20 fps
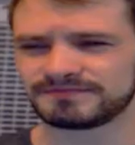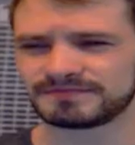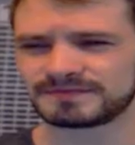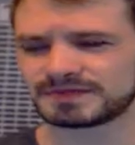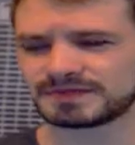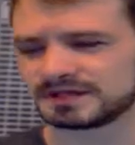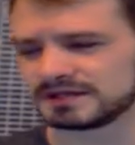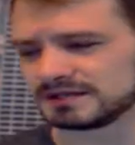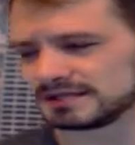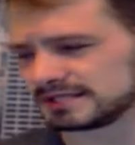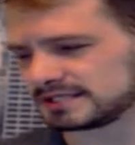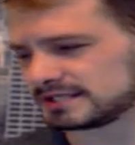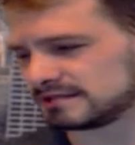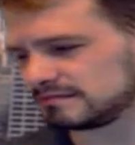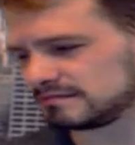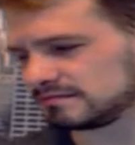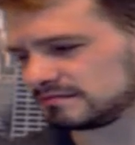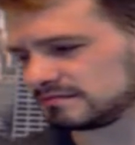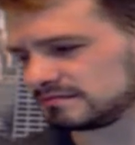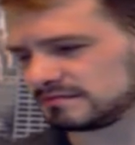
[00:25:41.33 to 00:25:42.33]
because
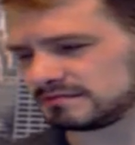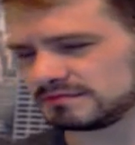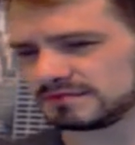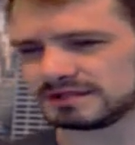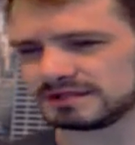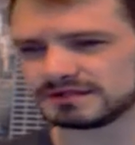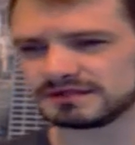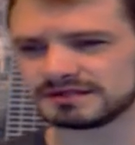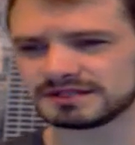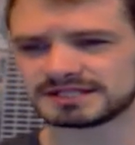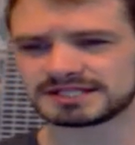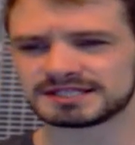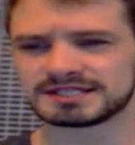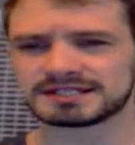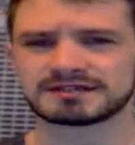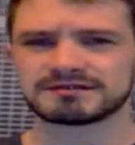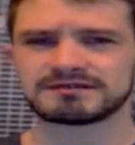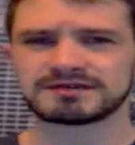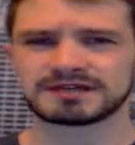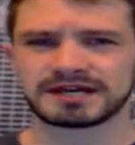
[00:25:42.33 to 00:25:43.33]
this
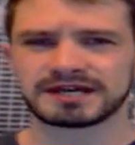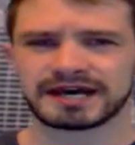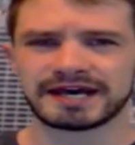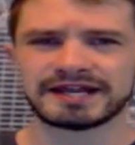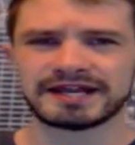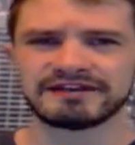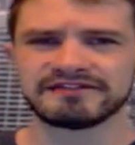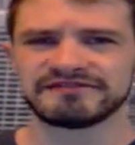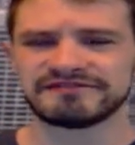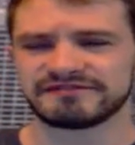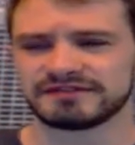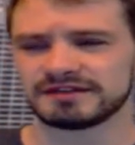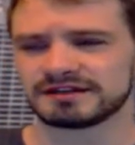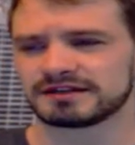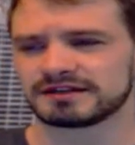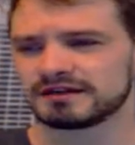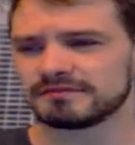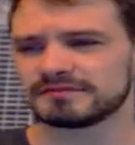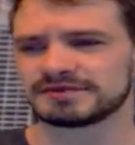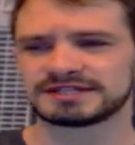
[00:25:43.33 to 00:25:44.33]
is kind of
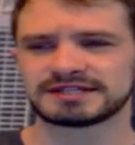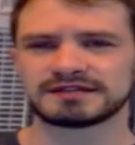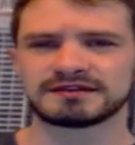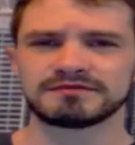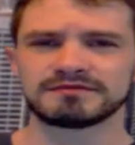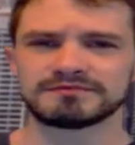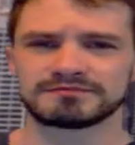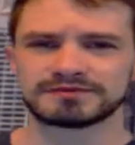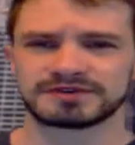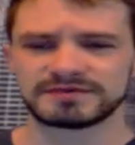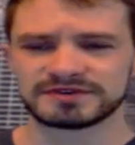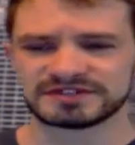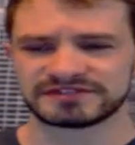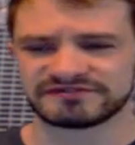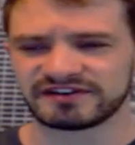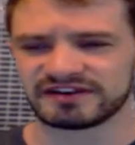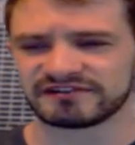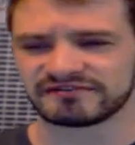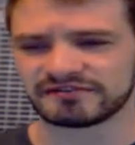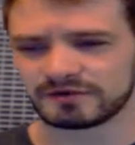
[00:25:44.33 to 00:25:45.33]
encompassing pretty much of
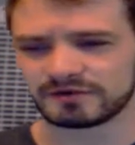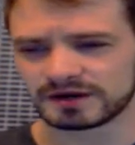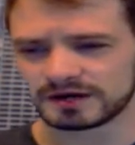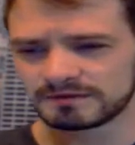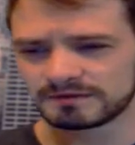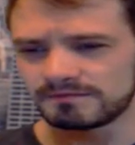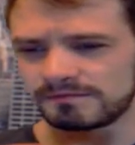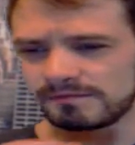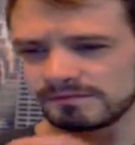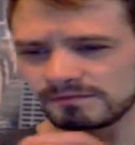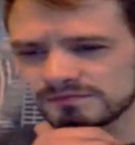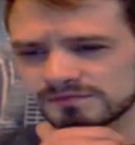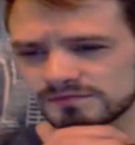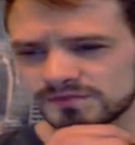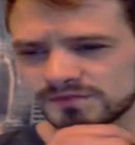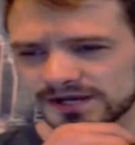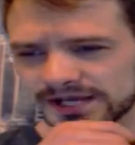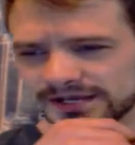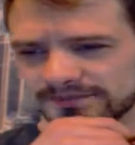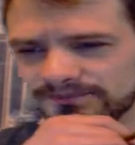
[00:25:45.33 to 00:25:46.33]
everywhere,
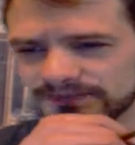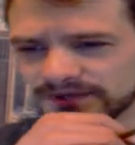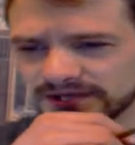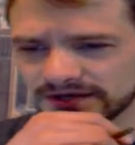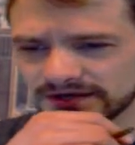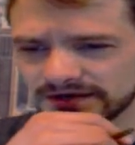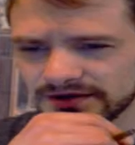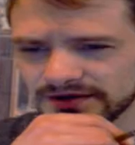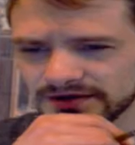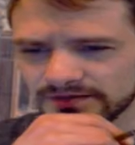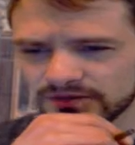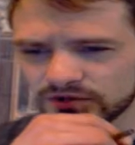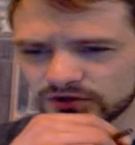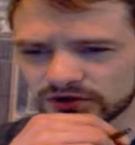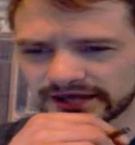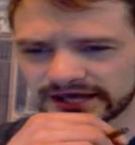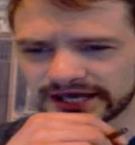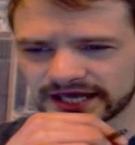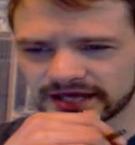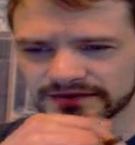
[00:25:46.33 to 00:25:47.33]
right? More
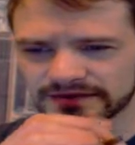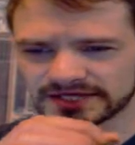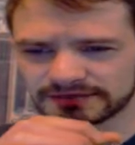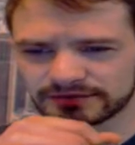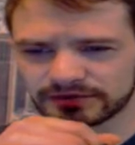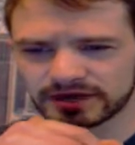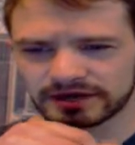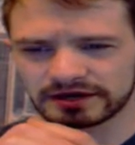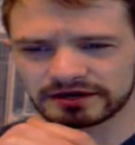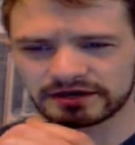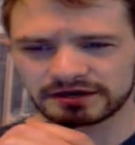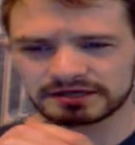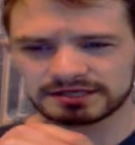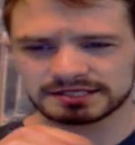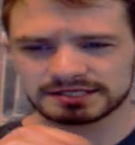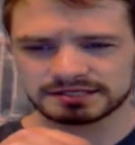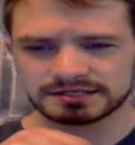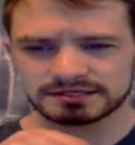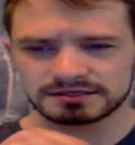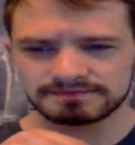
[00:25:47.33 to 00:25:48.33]
cannabis
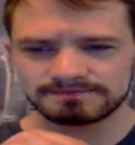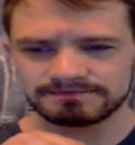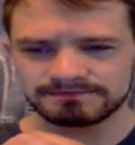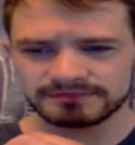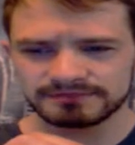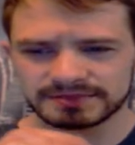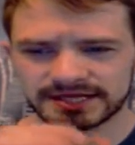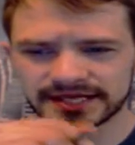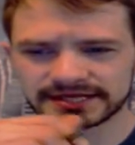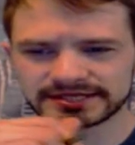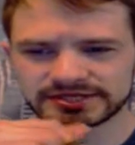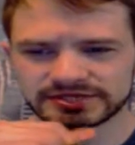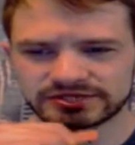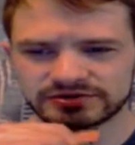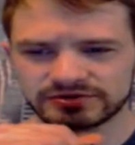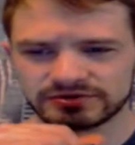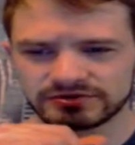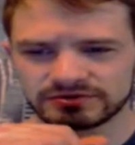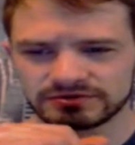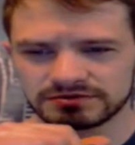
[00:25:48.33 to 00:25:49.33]
products, that's
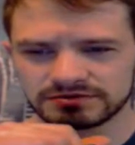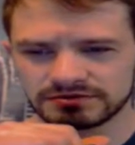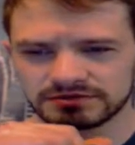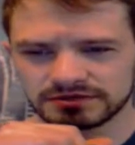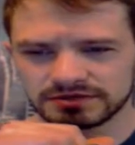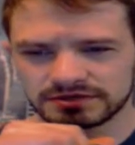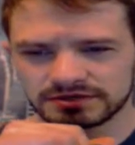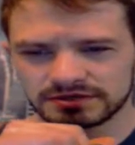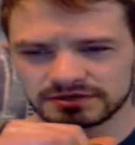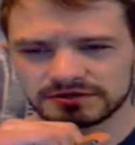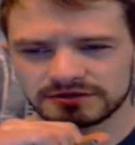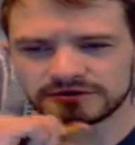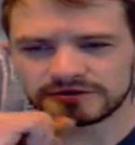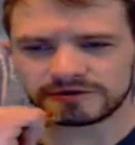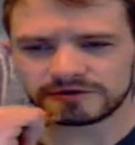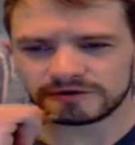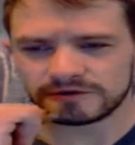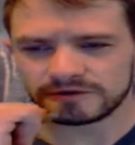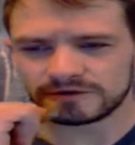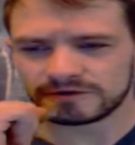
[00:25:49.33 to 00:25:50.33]
true.
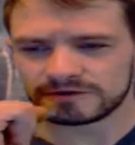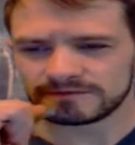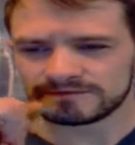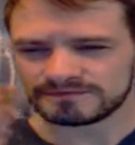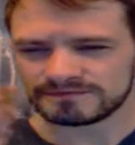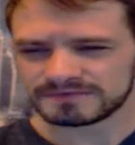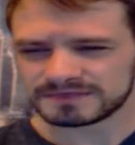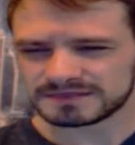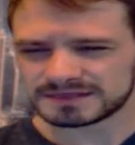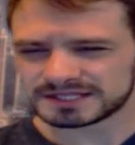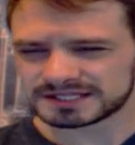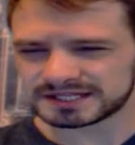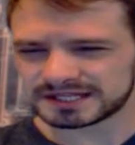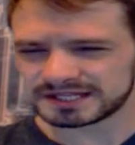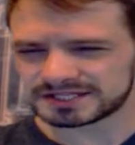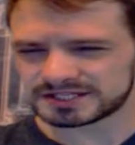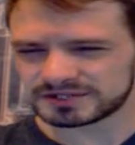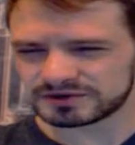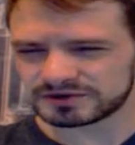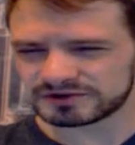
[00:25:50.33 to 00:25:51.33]

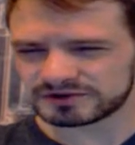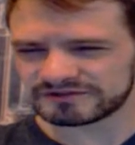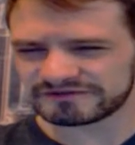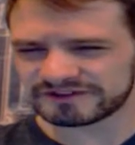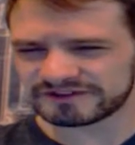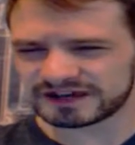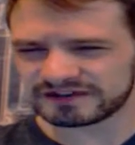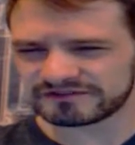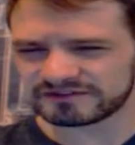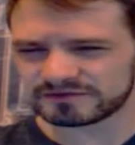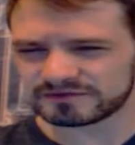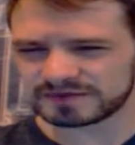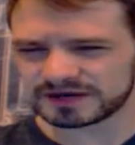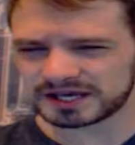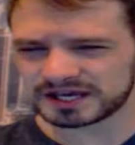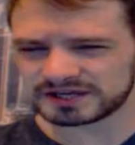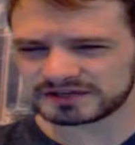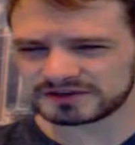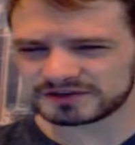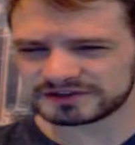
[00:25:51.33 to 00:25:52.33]
State's 205
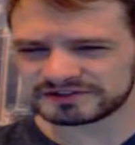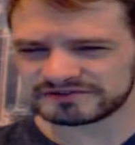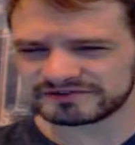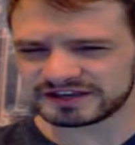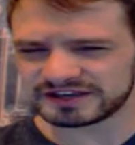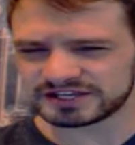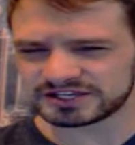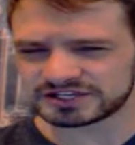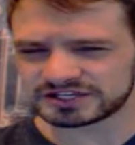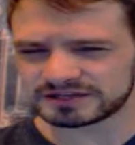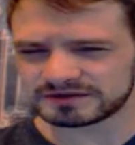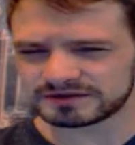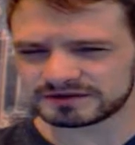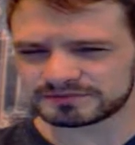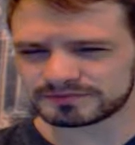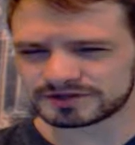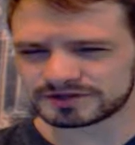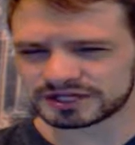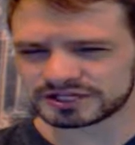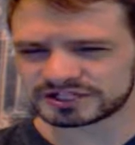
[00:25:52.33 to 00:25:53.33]
combined cultivation and
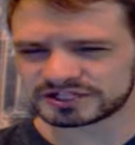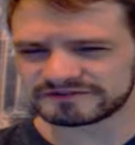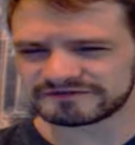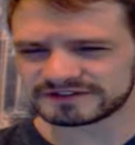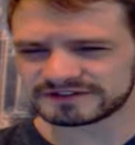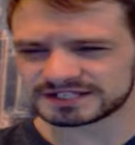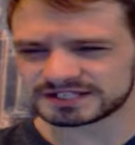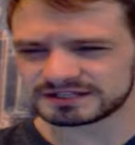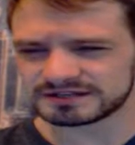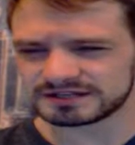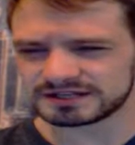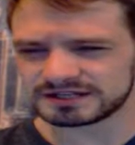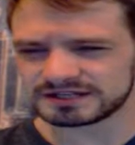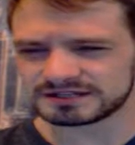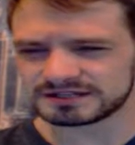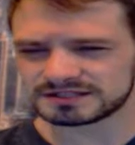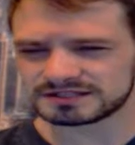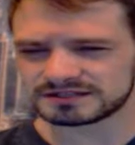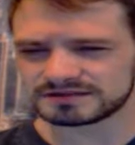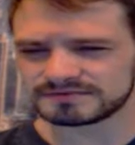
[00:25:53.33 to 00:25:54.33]
production
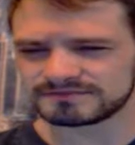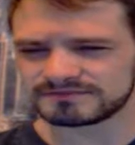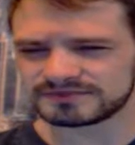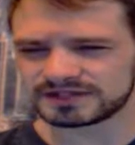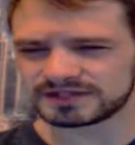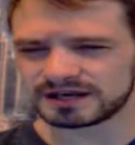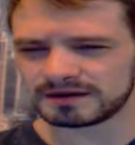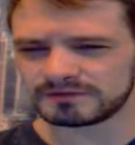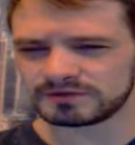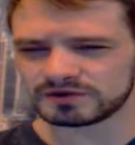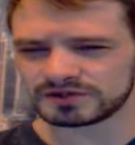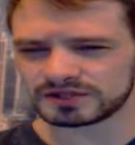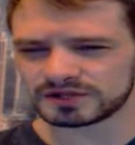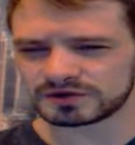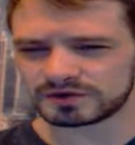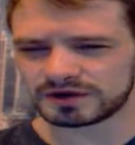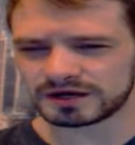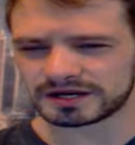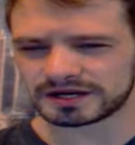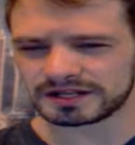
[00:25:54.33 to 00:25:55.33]
facilities, doubled in
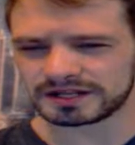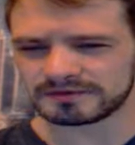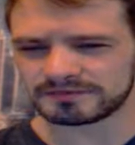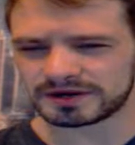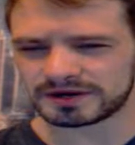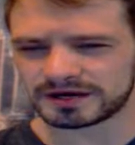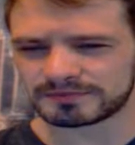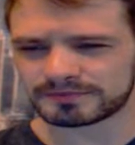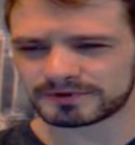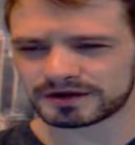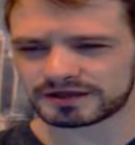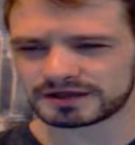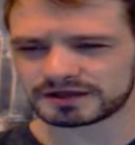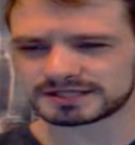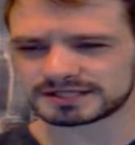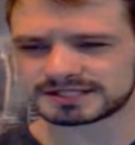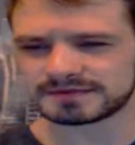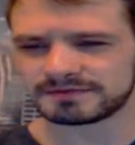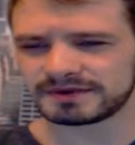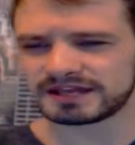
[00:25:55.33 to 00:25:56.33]
quantity in pot
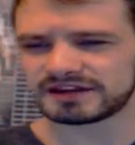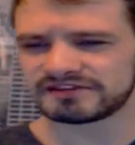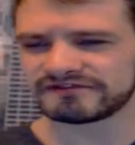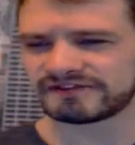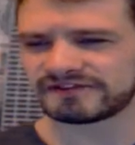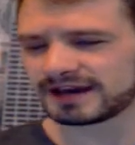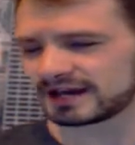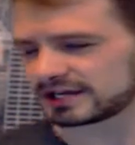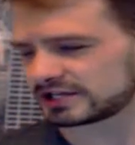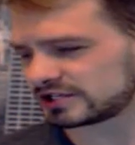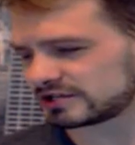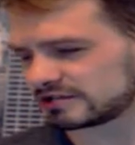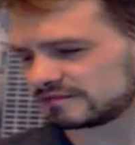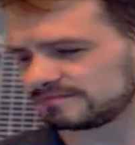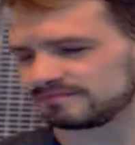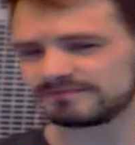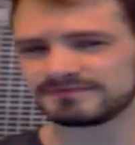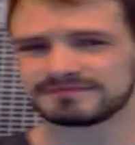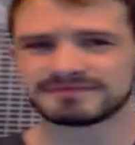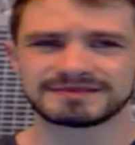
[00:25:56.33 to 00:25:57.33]
products they manufacture.
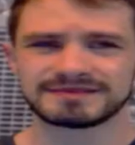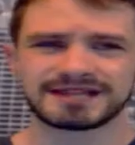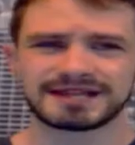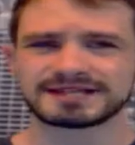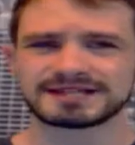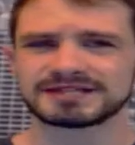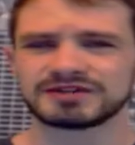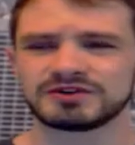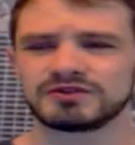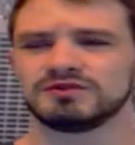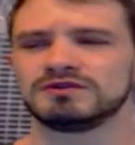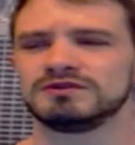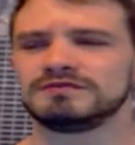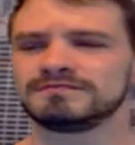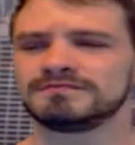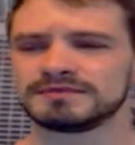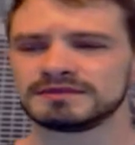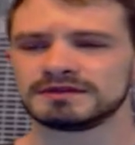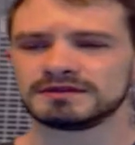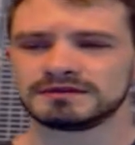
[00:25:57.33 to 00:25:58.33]
That's
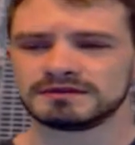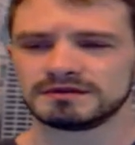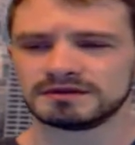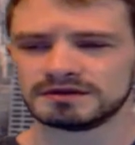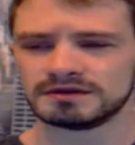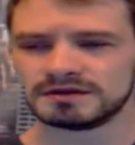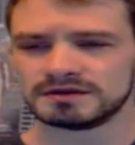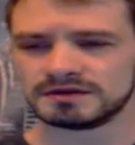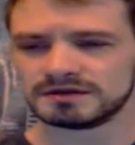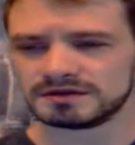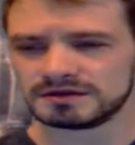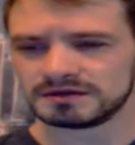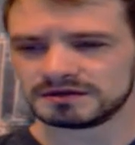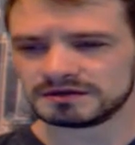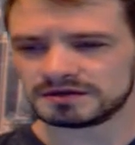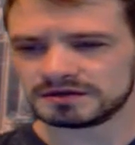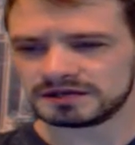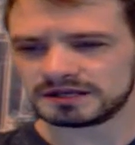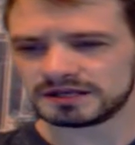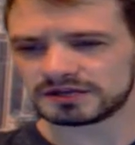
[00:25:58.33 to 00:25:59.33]
cool.
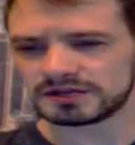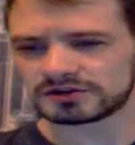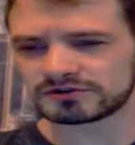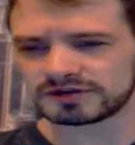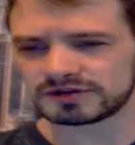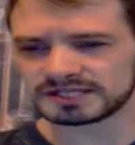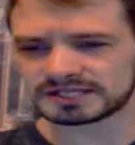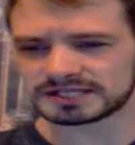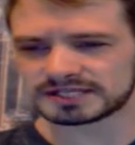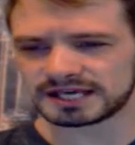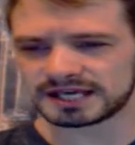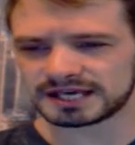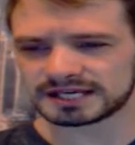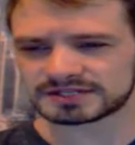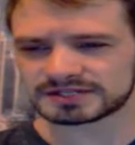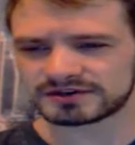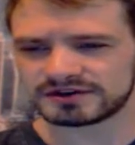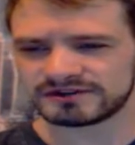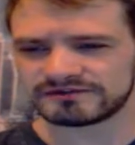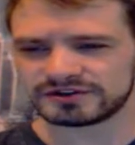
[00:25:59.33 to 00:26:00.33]
Increased
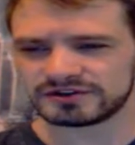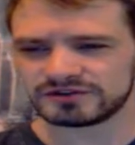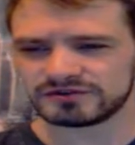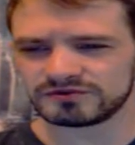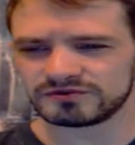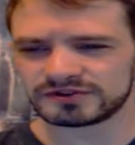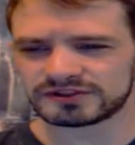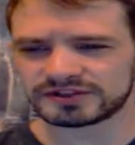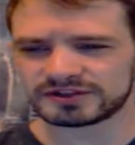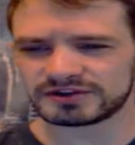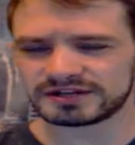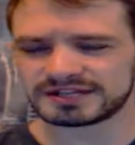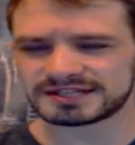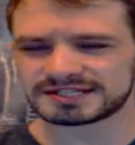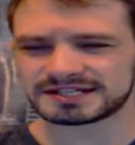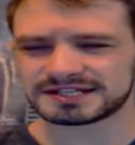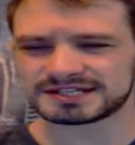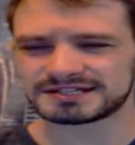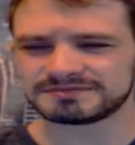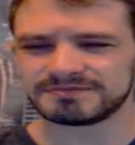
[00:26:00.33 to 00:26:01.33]
tax revenue,
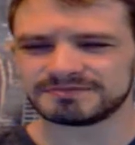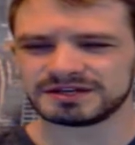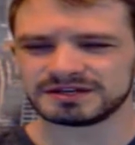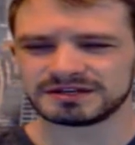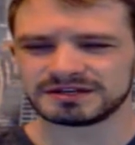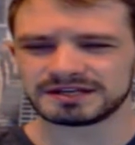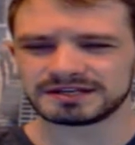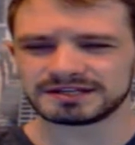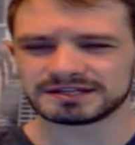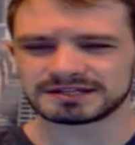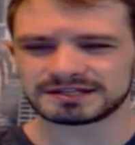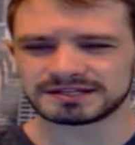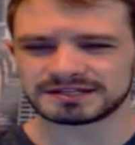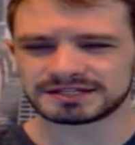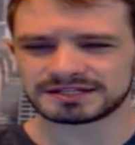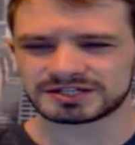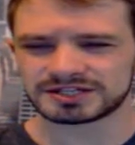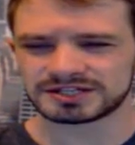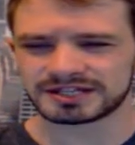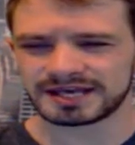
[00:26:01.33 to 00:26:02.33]
36 million
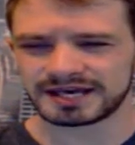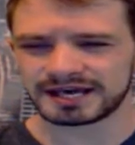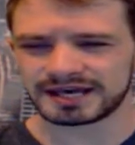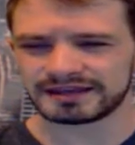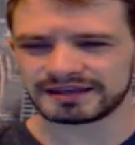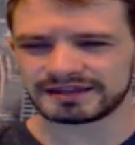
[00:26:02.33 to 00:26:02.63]
since July.